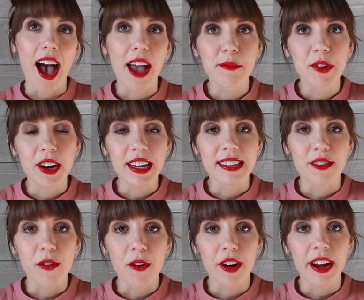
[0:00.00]
I'm crazy
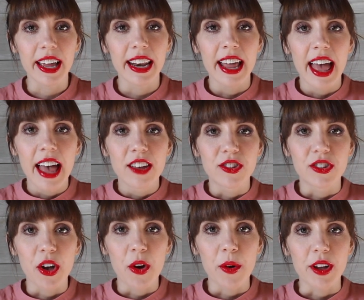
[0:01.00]
for it.
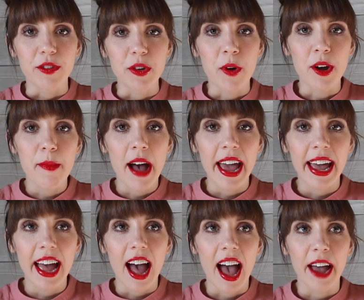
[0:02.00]
So if you want to buy
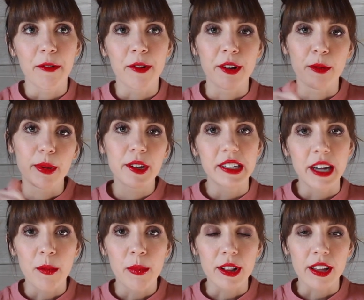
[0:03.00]
it, I will put
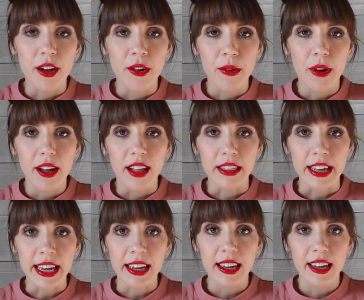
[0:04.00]
down below a
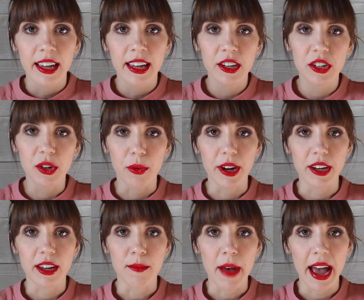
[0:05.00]
link to where
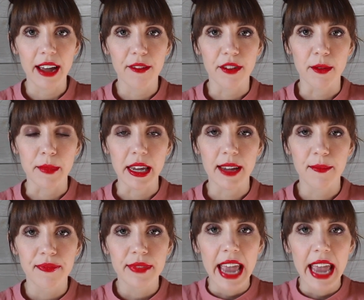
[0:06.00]
you can buy it from me.